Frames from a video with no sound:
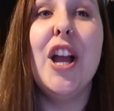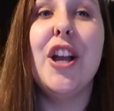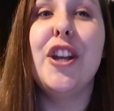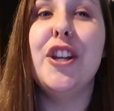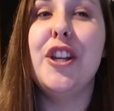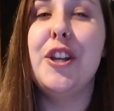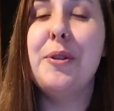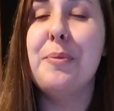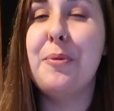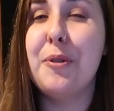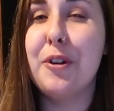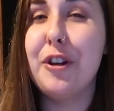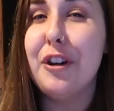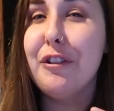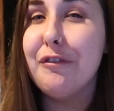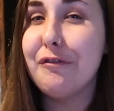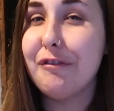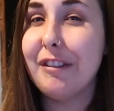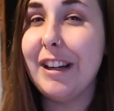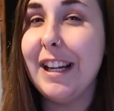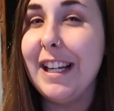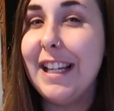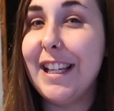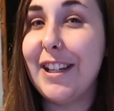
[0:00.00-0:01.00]
You wouldn't
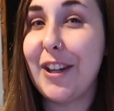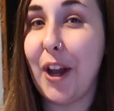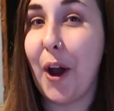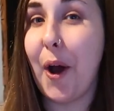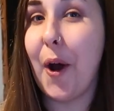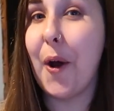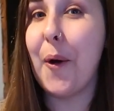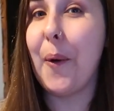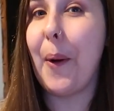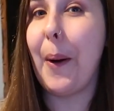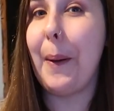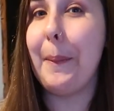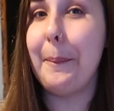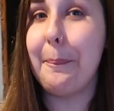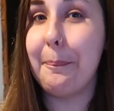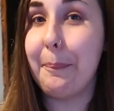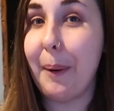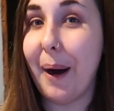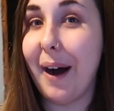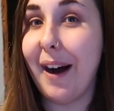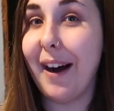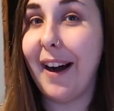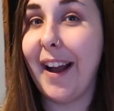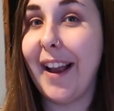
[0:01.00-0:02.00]
really go and
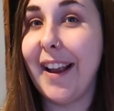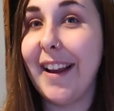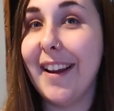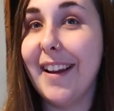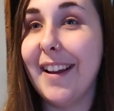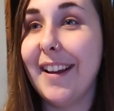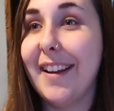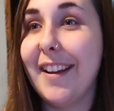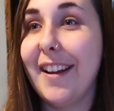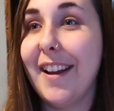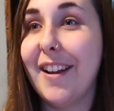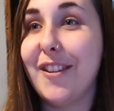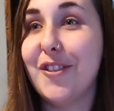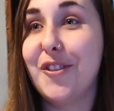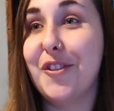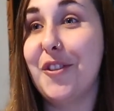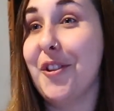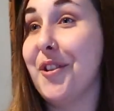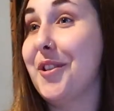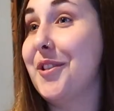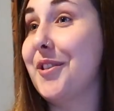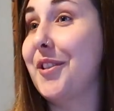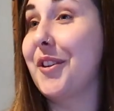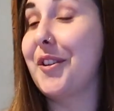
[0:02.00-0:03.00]
buy
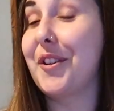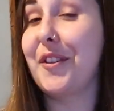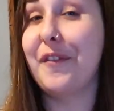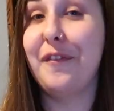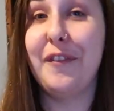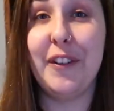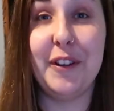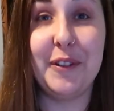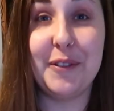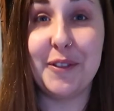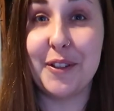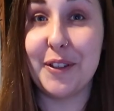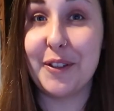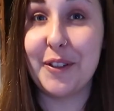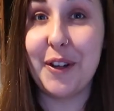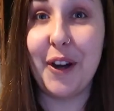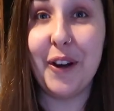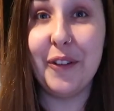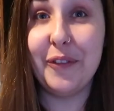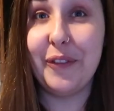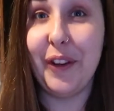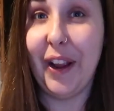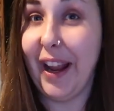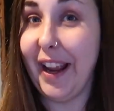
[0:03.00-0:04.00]
just a filtered
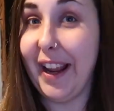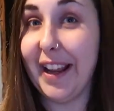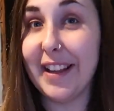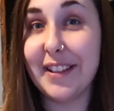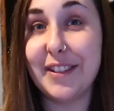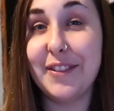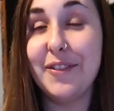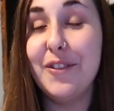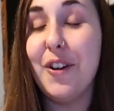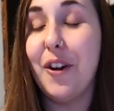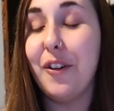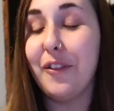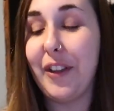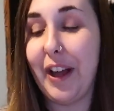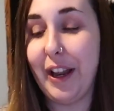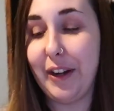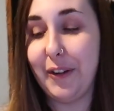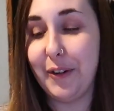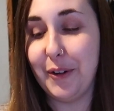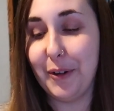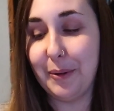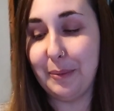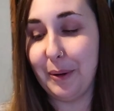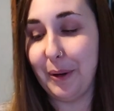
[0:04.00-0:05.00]
coffee. It's not that
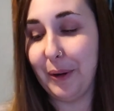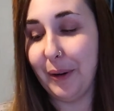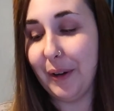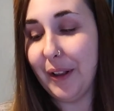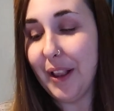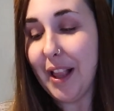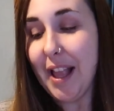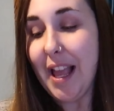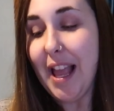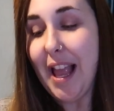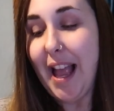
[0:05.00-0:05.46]
normal.